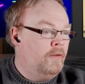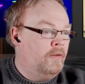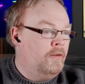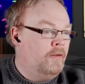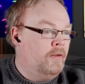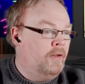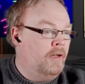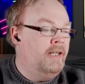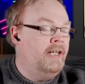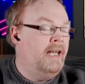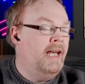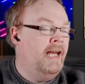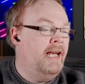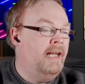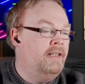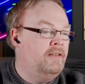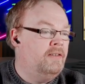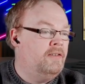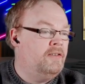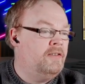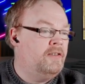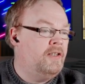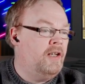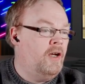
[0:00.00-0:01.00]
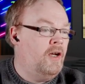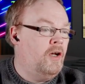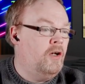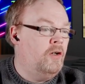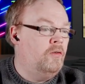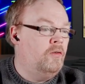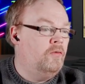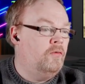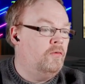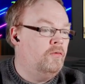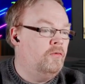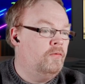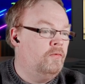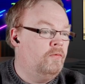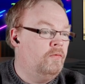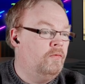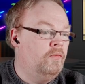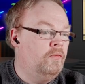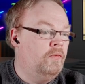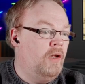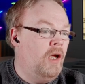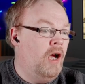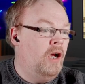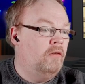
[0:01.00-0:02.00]
Okay, so...
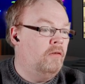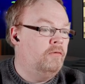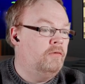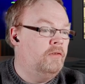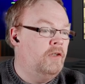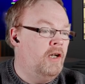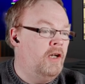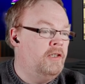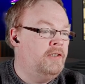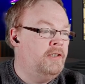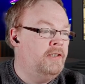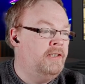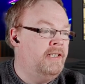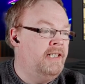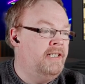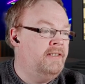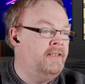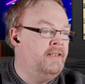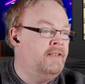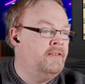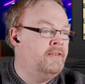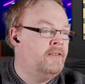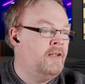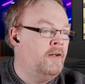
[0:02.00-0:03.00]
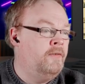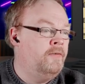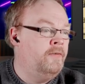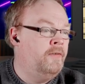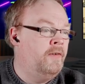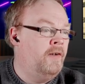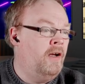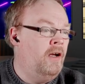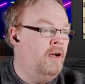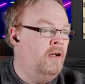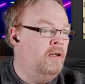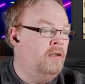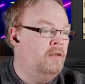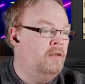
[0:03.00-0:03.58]
Oh, nice and easy so far.